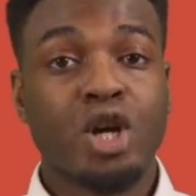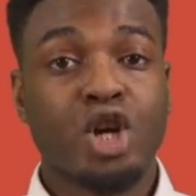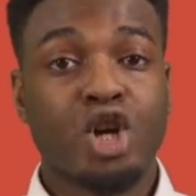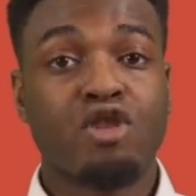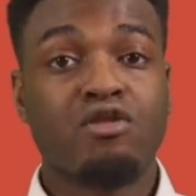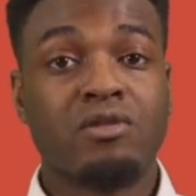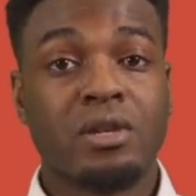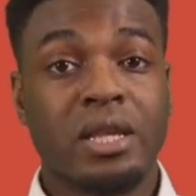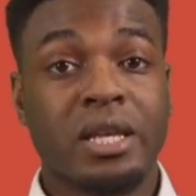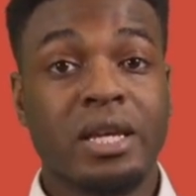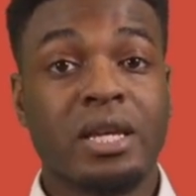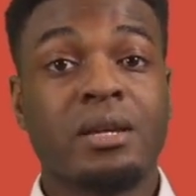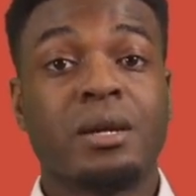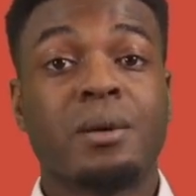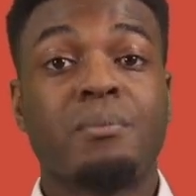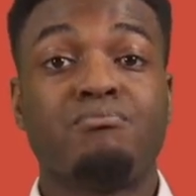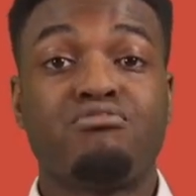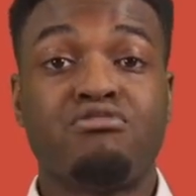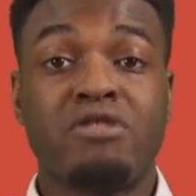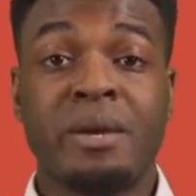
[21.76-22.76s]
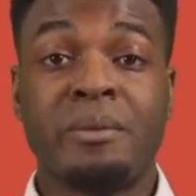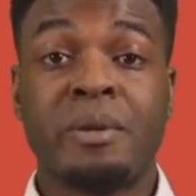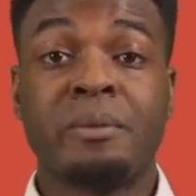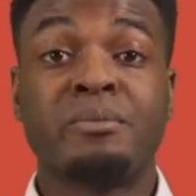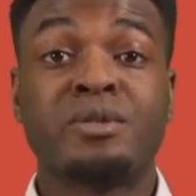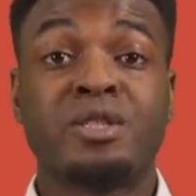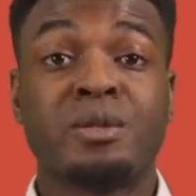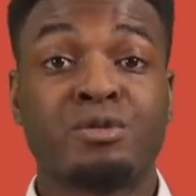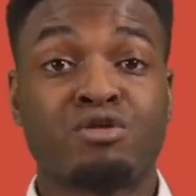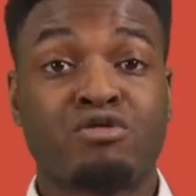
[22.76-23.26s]
Currently,
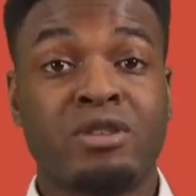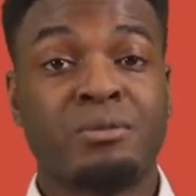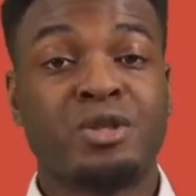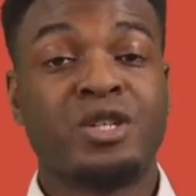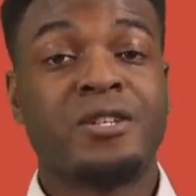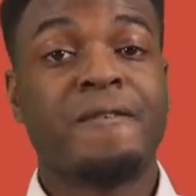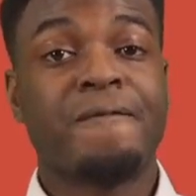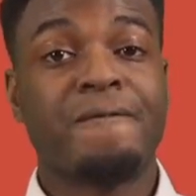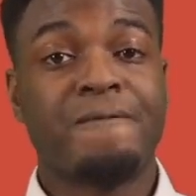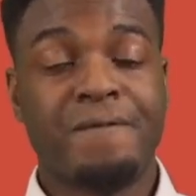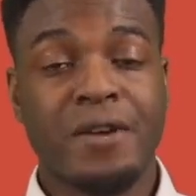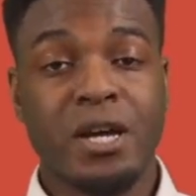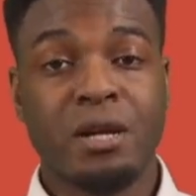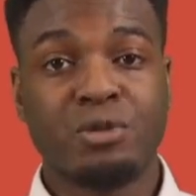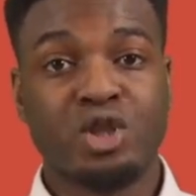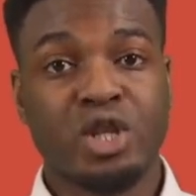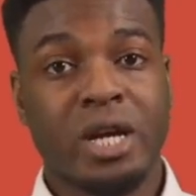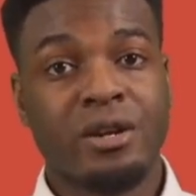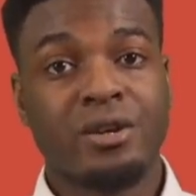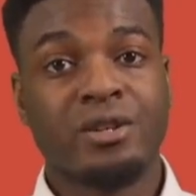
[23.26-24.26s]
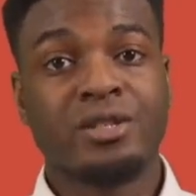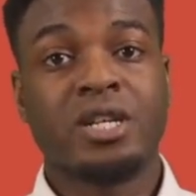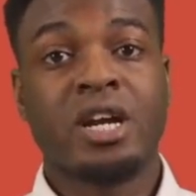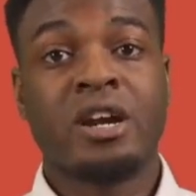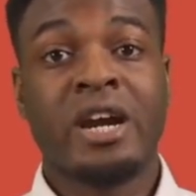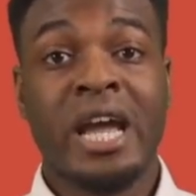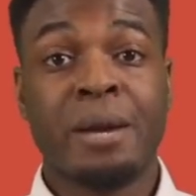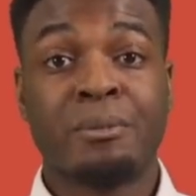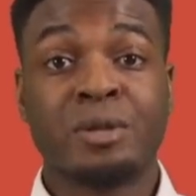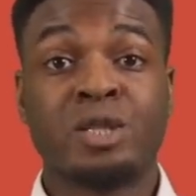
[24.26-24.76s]
premium subscription film channels
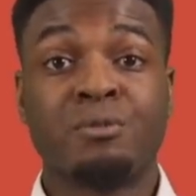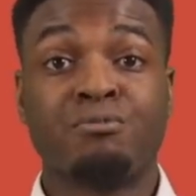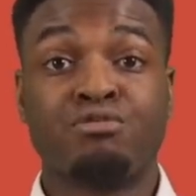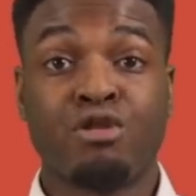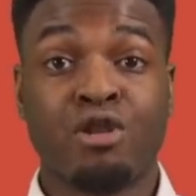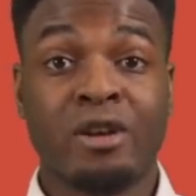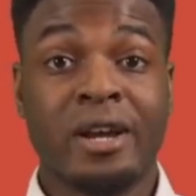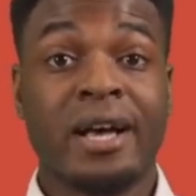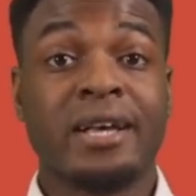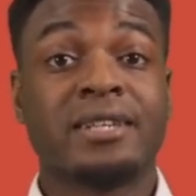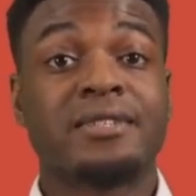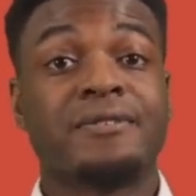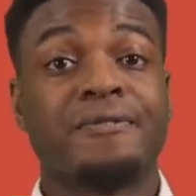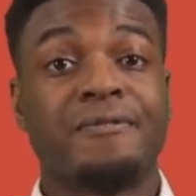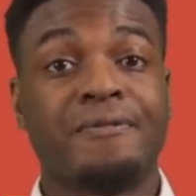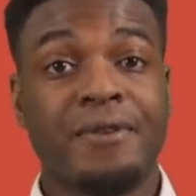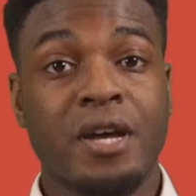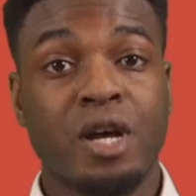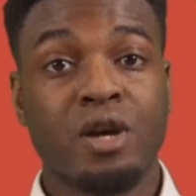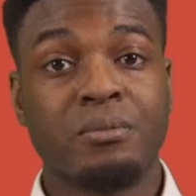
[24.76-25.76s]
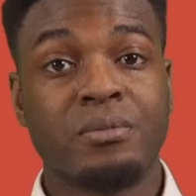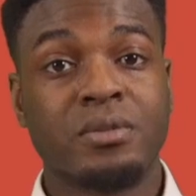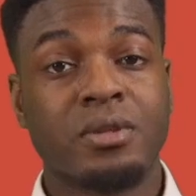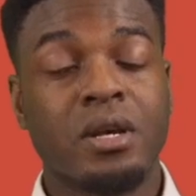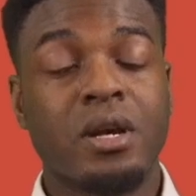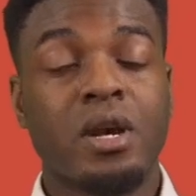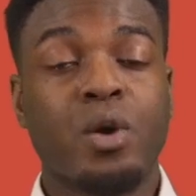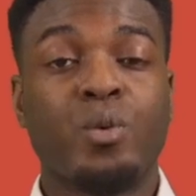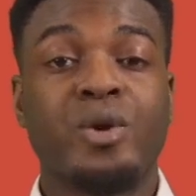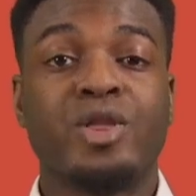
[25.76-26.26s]
are able to broadcast films
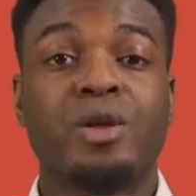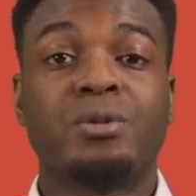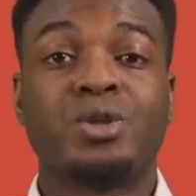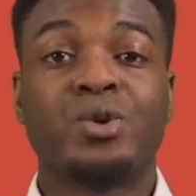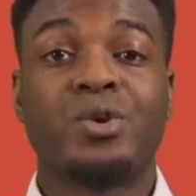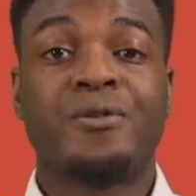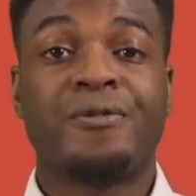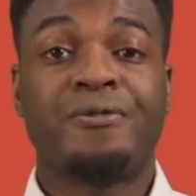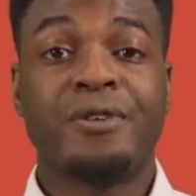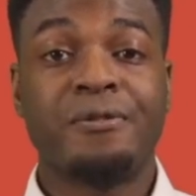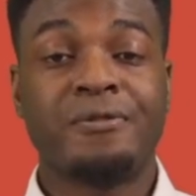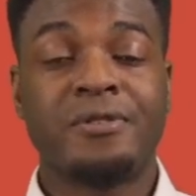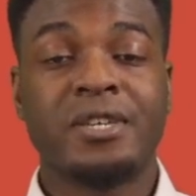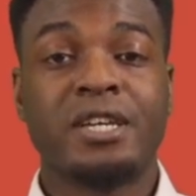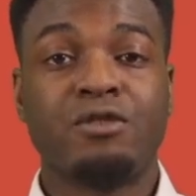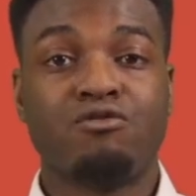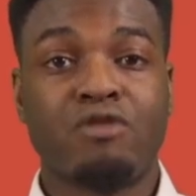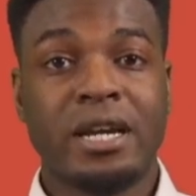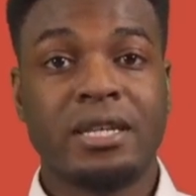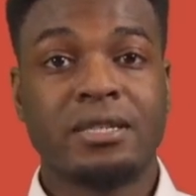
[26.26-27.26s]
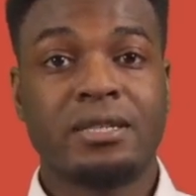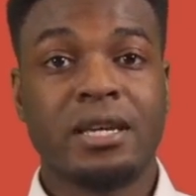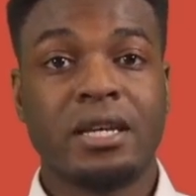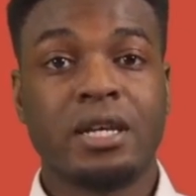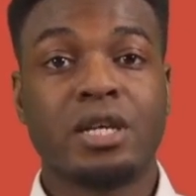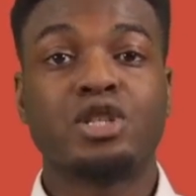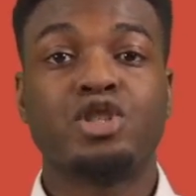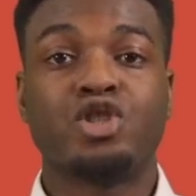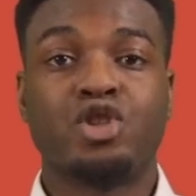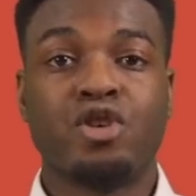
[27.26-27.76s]
with up to a 15
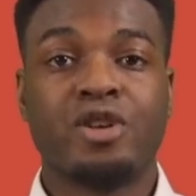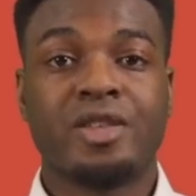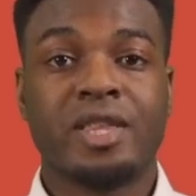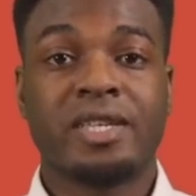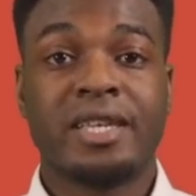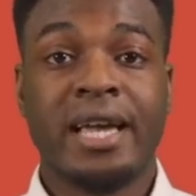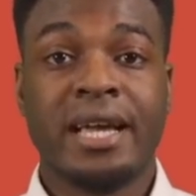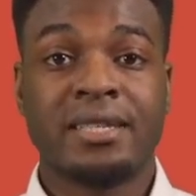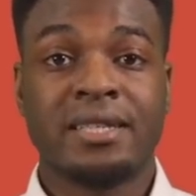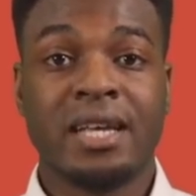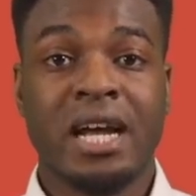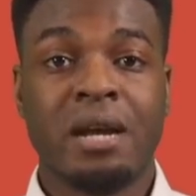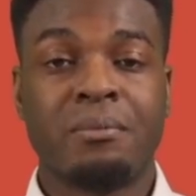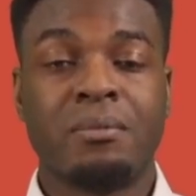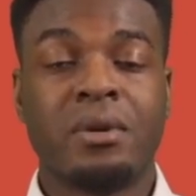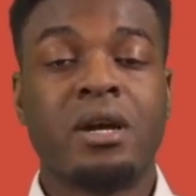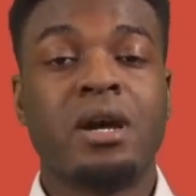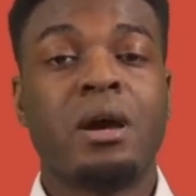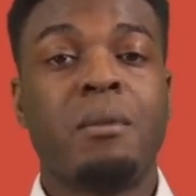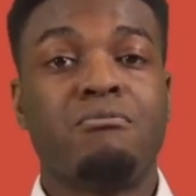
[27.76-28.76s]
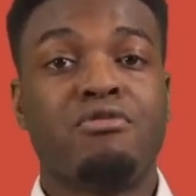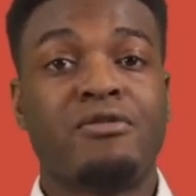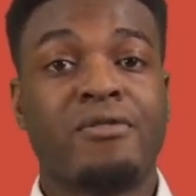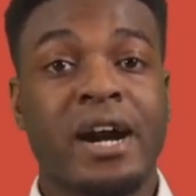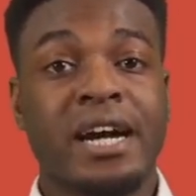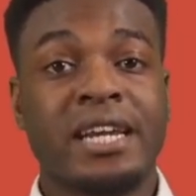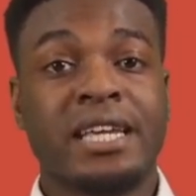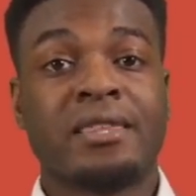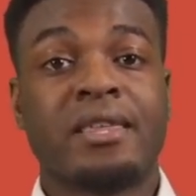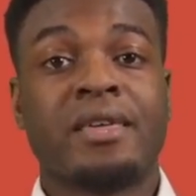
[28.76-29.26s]
rating during the daytime,
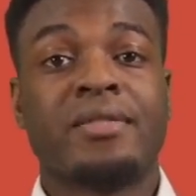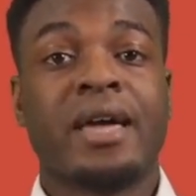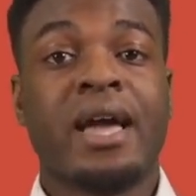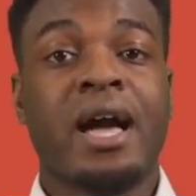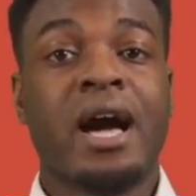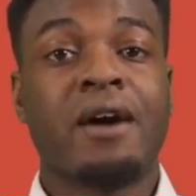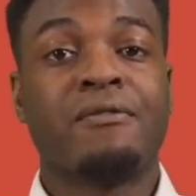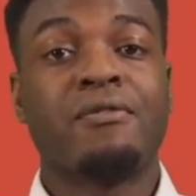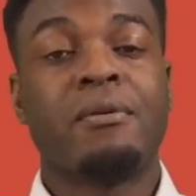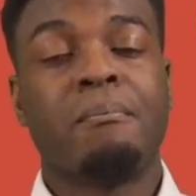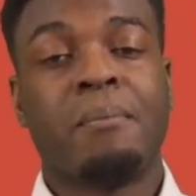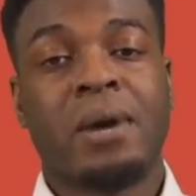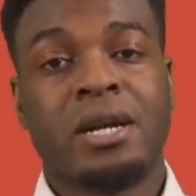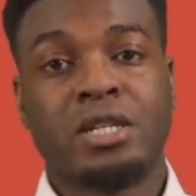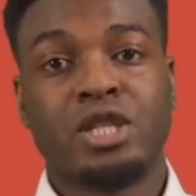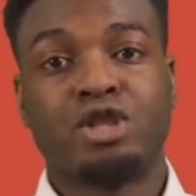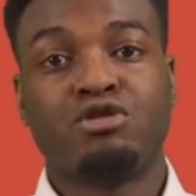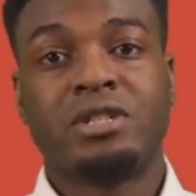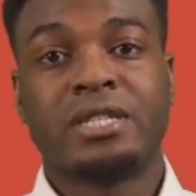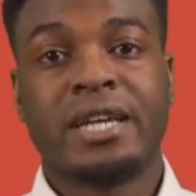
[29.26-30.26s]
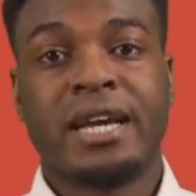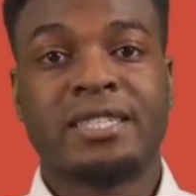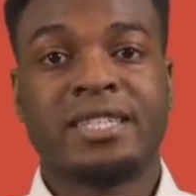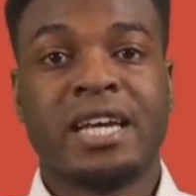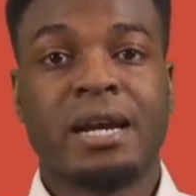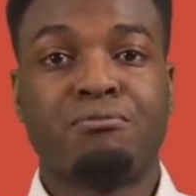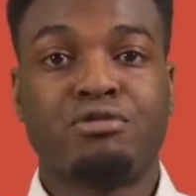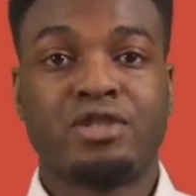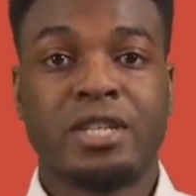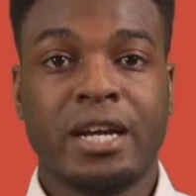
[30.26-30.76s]
providing that they have mandatory
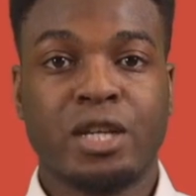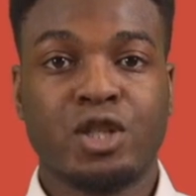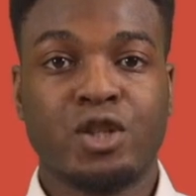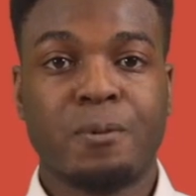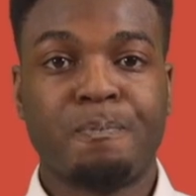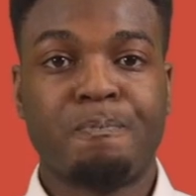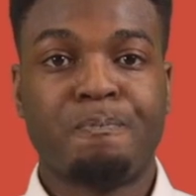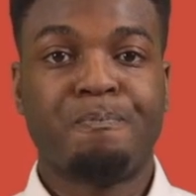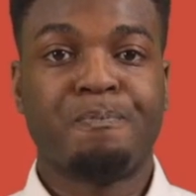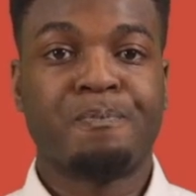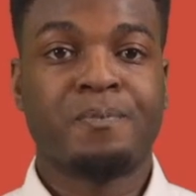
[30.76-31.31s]
daytime protection.